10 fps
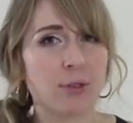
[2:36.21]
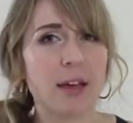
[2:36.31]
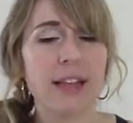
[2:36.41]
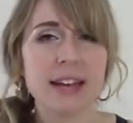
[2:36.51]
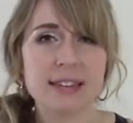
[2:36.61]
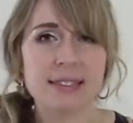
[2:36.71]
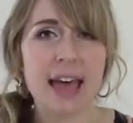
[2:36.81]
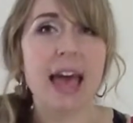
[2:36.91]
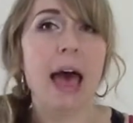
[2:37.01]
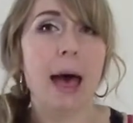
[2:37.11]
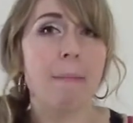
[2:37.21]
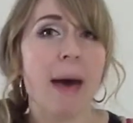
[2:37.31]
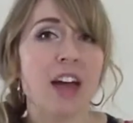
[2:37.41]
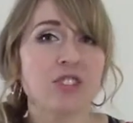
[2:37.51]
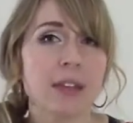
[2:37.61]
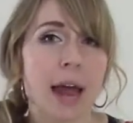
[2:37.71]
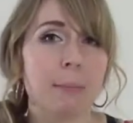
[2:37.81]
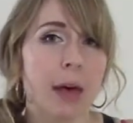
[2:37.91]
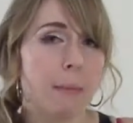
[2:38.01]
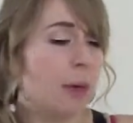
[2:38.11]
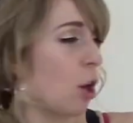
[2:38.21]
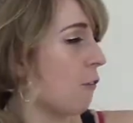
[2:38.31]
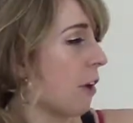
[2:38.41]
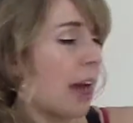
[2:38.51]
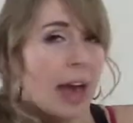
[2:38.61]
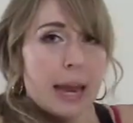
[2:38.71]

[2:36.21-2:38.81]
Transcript: So I like to say, imagine that I'm coming over